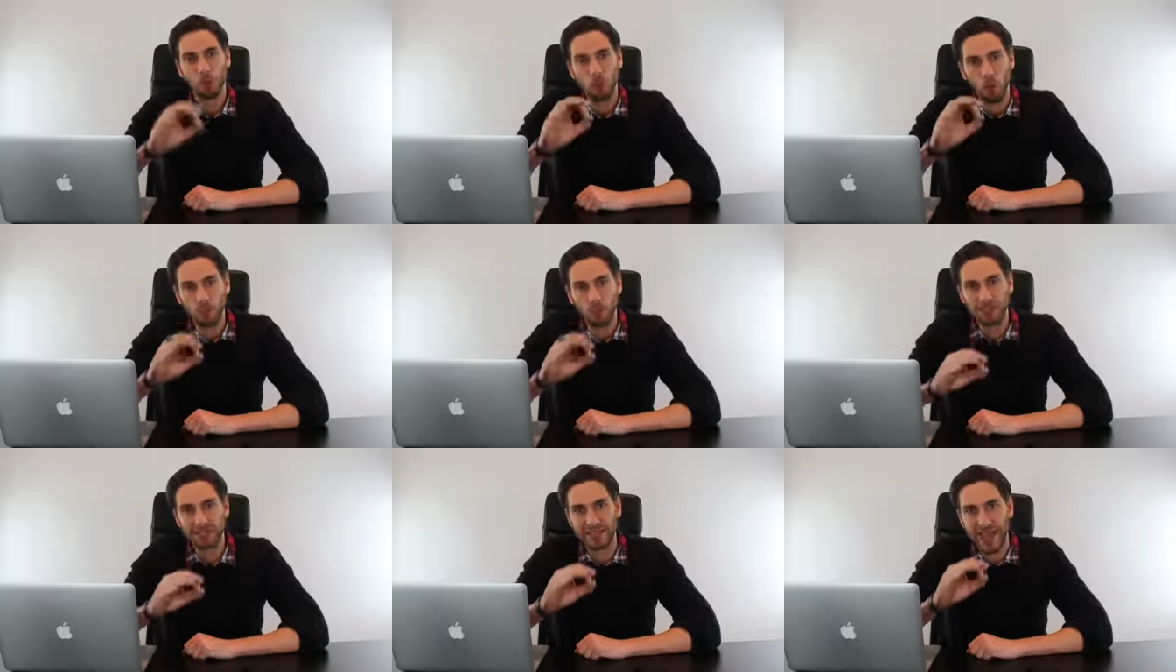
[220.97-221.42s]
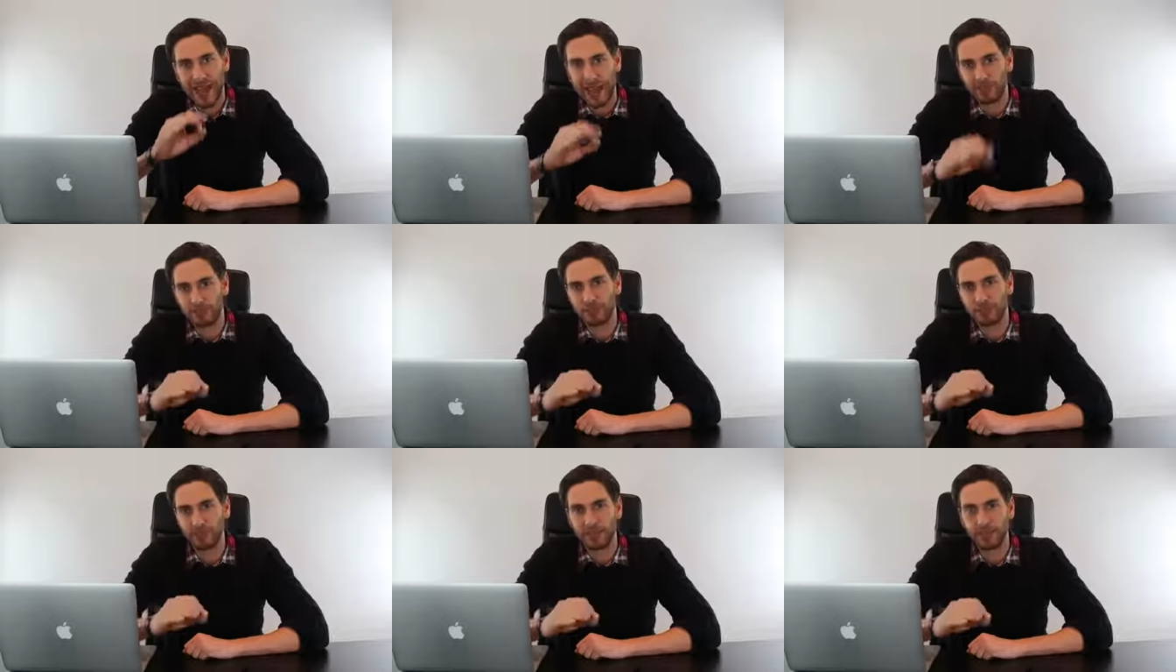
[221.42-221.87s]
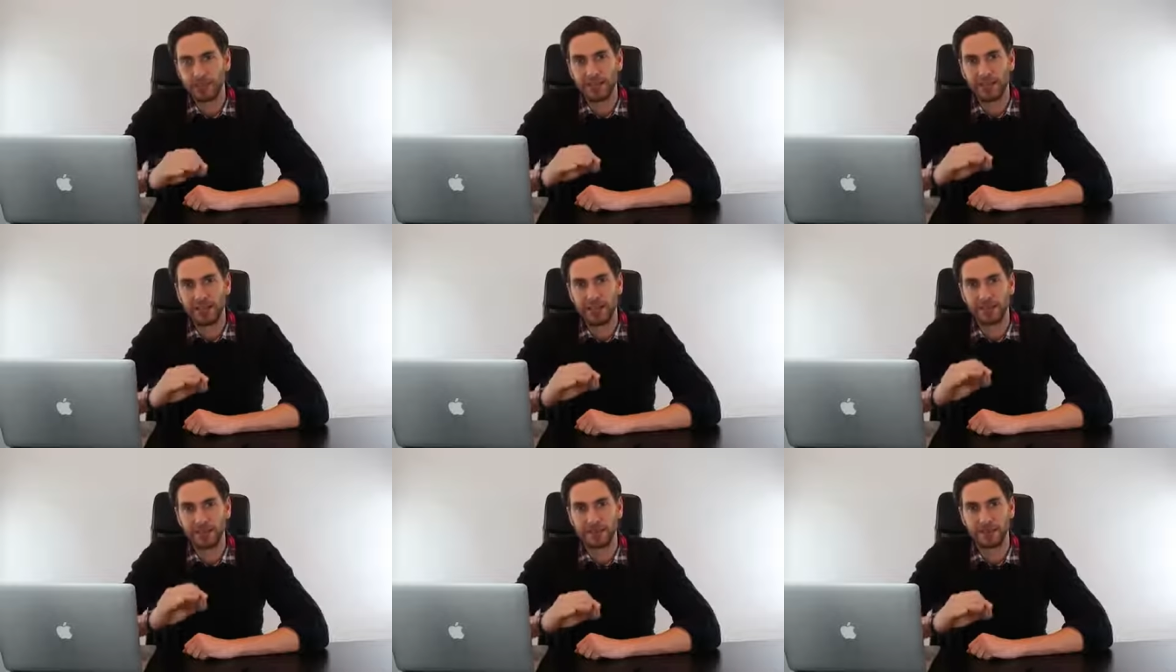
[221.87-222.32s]
But what this
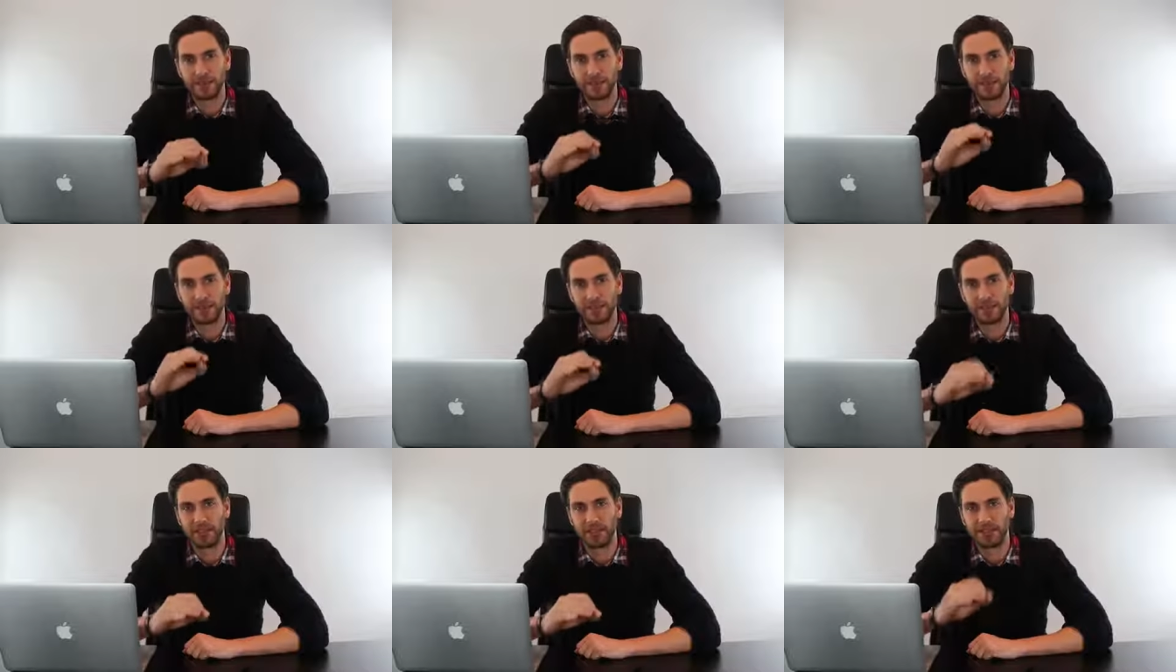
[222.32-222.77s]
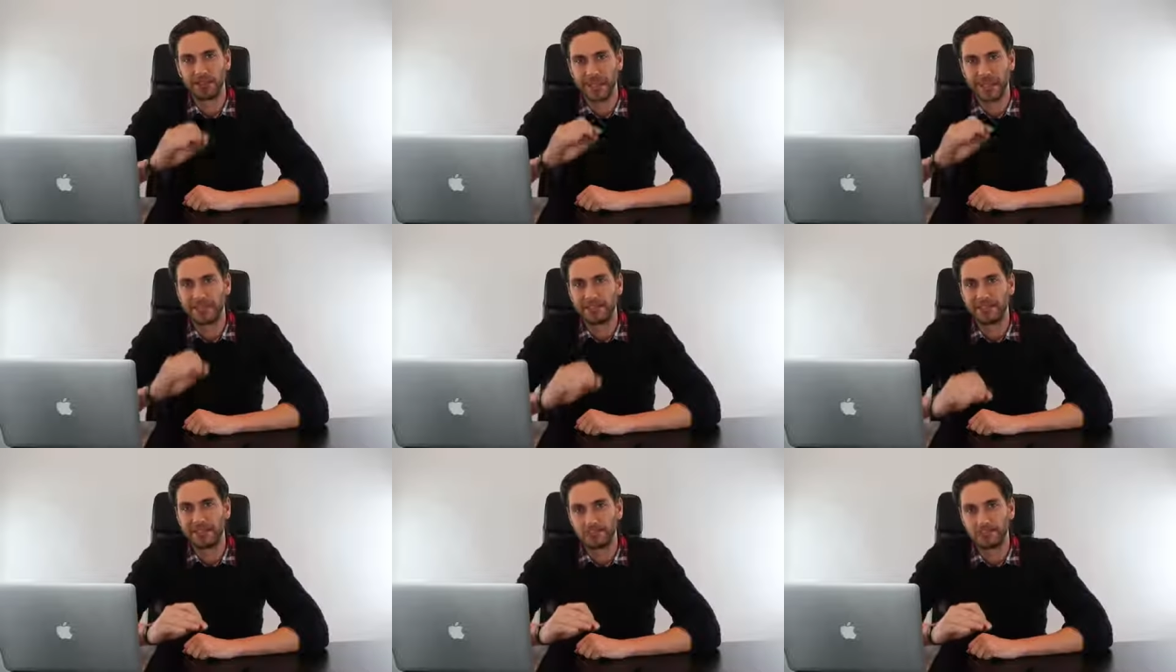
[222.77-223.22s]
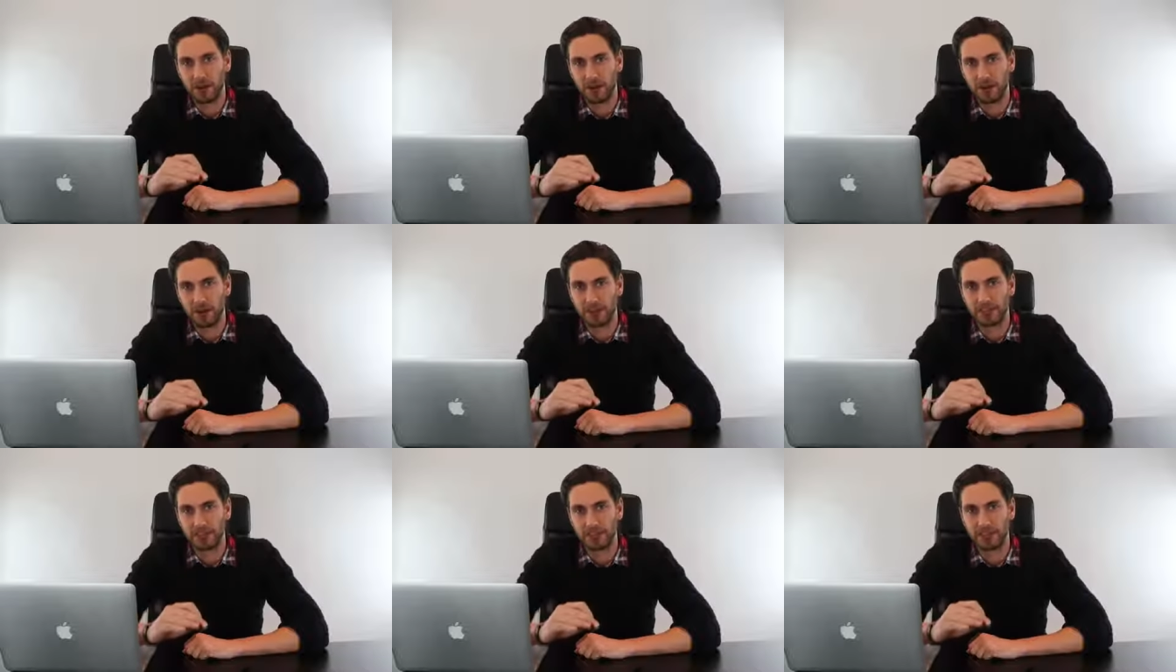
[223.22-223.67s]
absolutely is something that takes
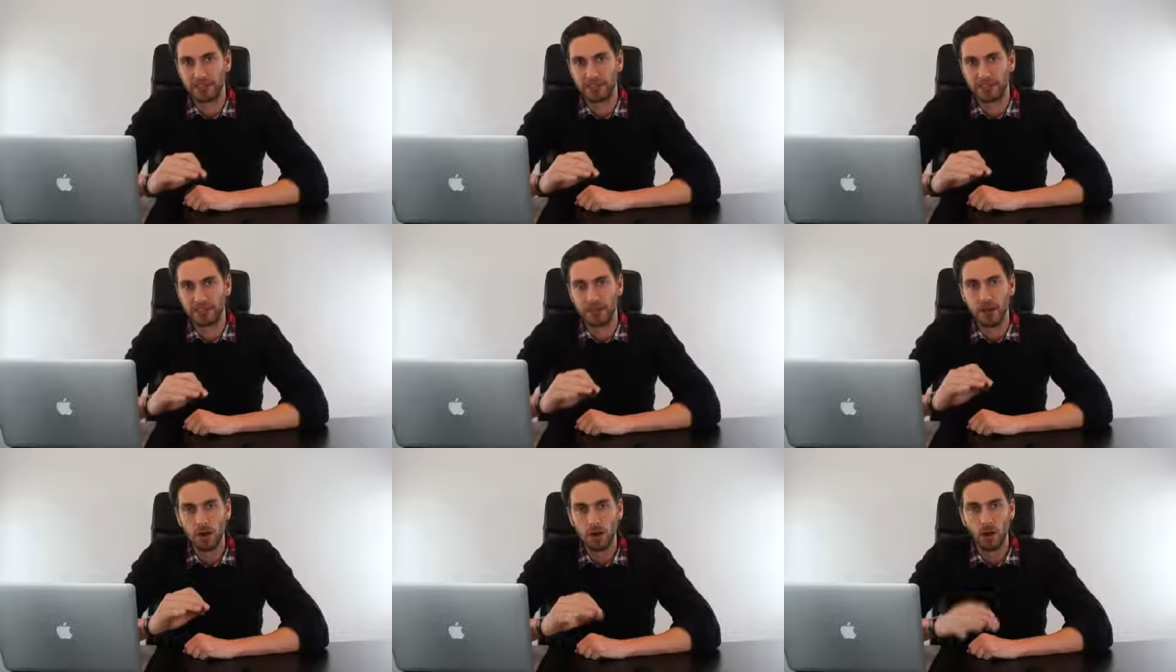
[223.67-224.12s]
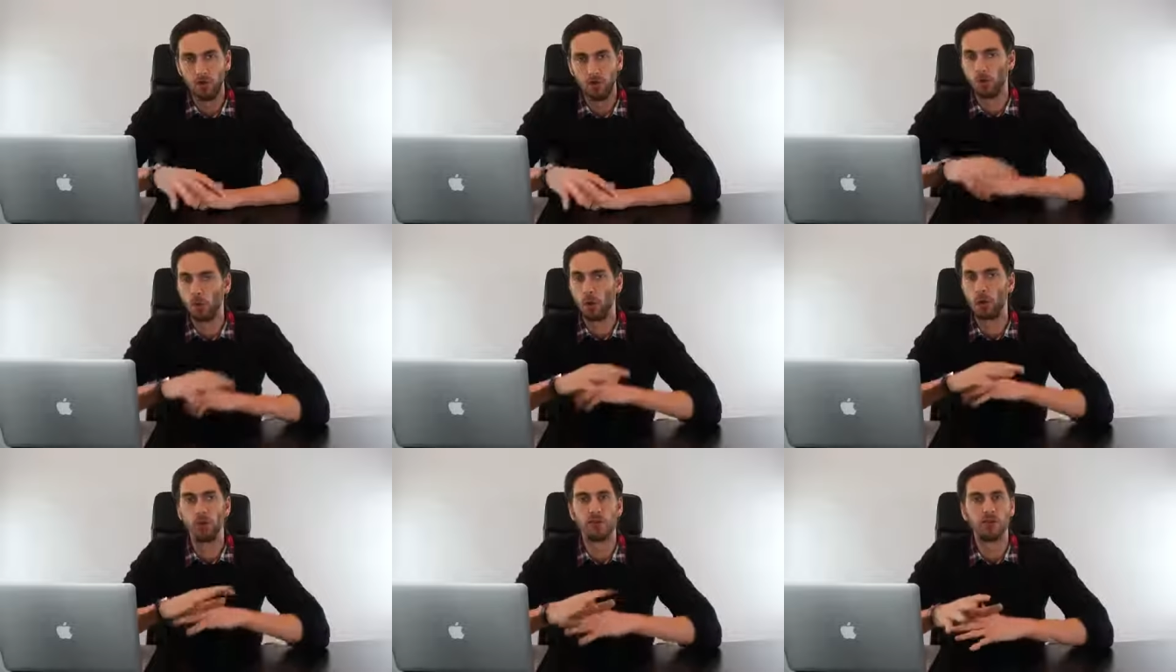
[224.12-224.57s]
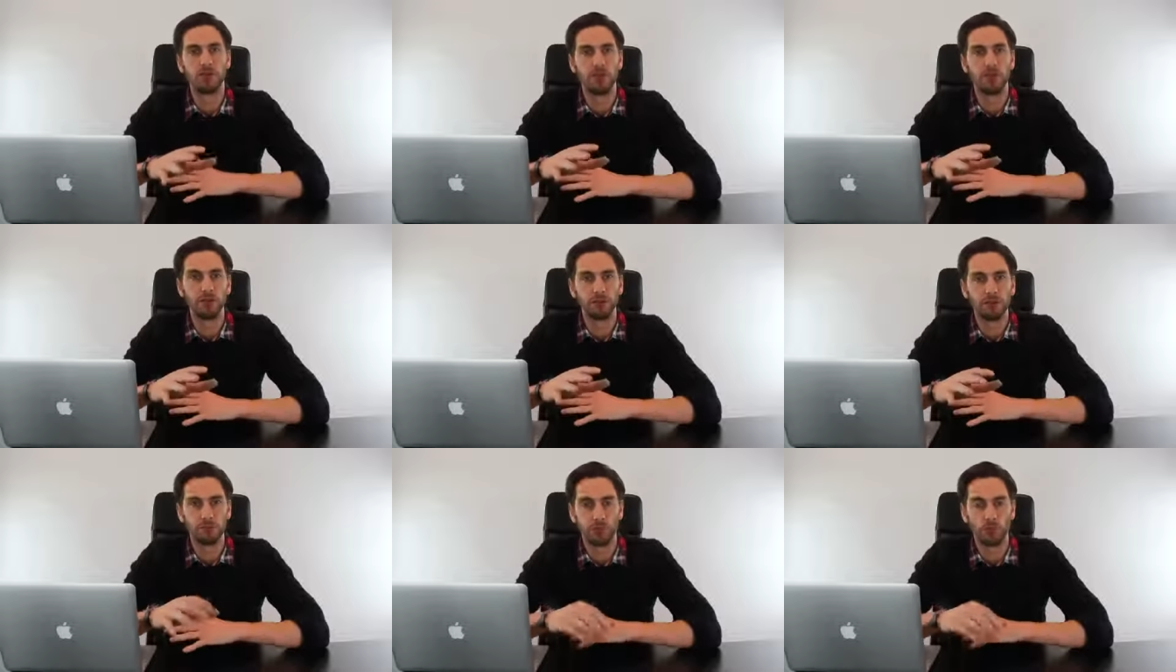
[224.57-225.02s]
advantage of all of the
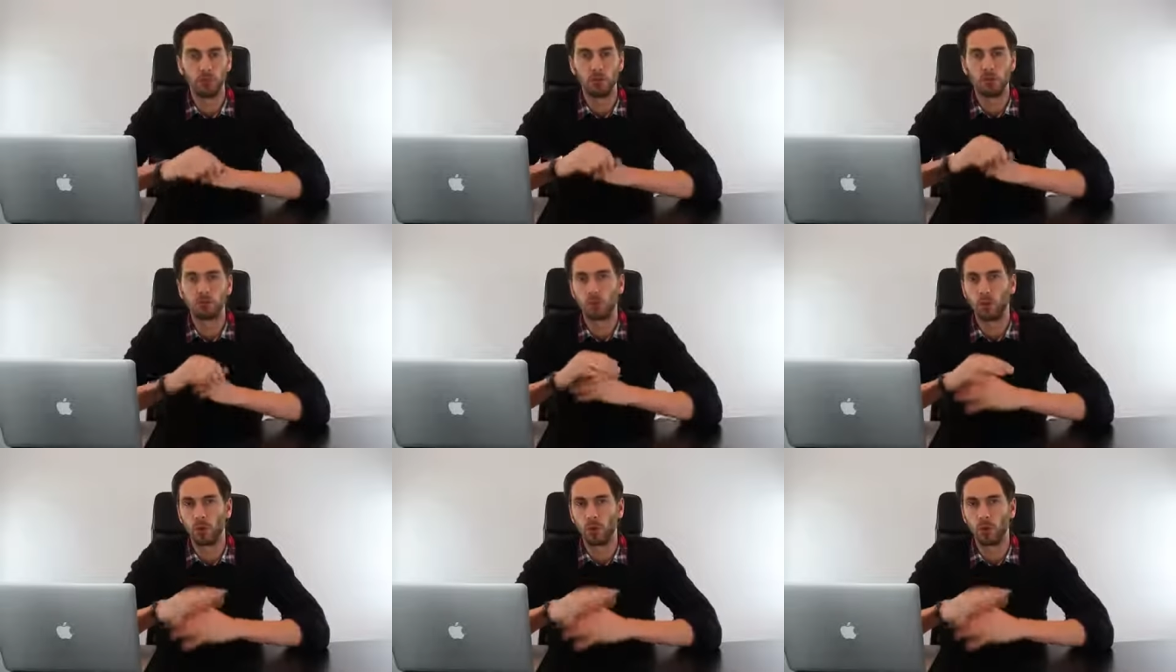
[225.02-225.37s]
new tools,